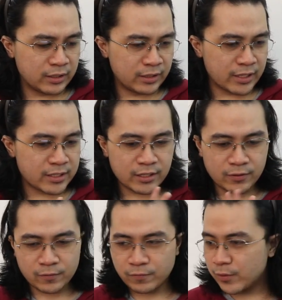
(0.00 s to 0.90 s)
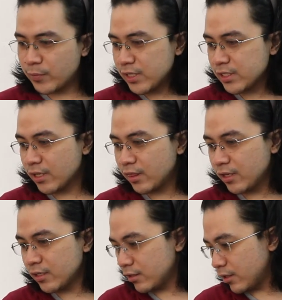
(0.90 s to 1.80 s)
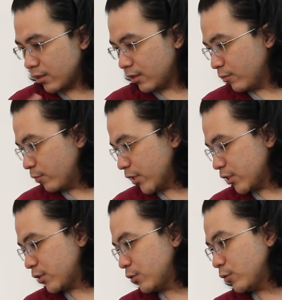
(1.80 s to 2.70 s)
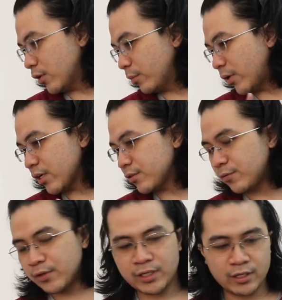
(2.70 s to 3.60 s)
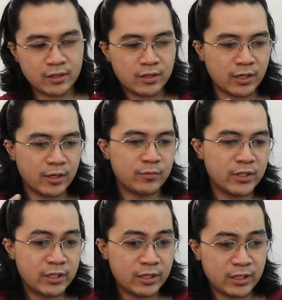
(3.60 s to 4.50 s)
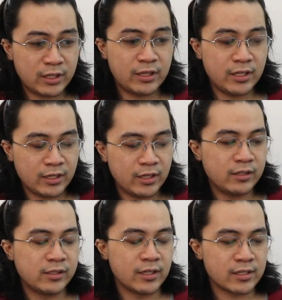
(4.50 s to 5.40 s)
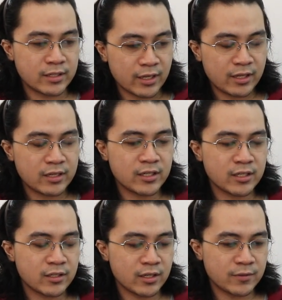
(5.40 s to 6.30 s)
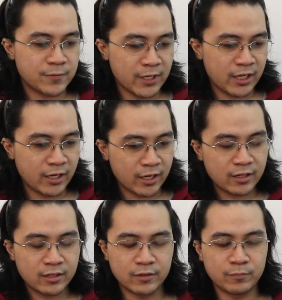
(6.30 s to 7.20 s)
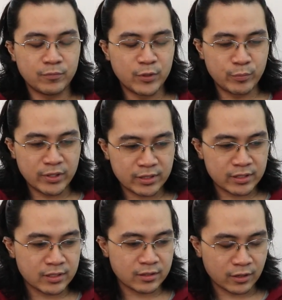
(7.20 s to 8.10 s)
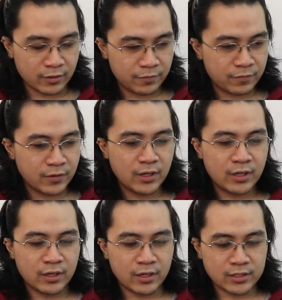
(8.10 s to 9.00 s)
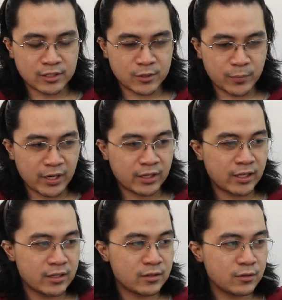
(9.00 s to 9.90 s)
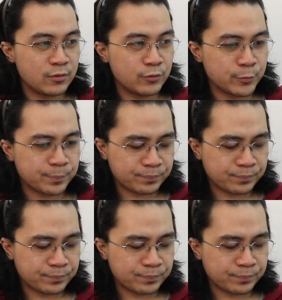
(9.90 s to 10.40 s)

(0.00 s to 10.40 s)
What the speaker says: that's it from us. I think nothing much to unbox over here. I'm really digging the aesthetics. As I said again, the build is tough as expected. So